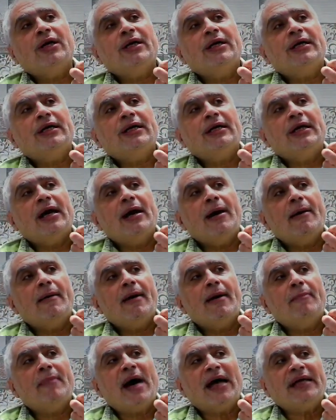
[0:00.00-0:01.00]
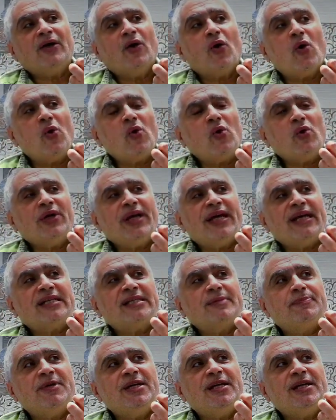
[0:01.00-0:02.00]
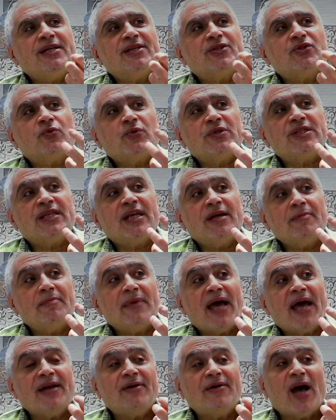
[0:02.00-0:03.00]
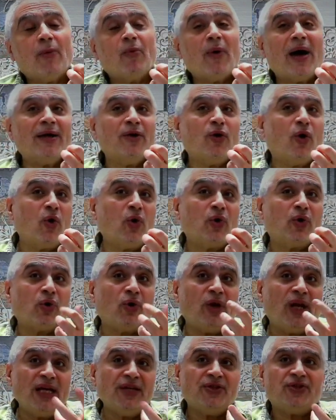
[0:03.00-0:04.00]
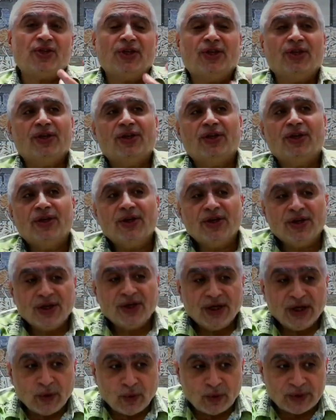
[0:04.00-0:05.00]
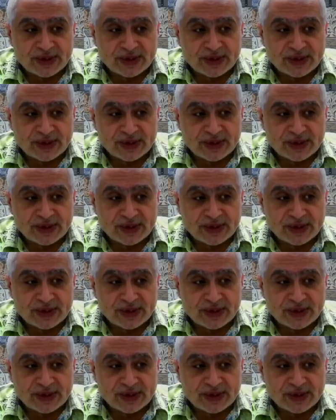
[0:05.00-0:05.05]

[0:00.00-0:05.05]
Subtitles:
my own experience with him and my own relation with him.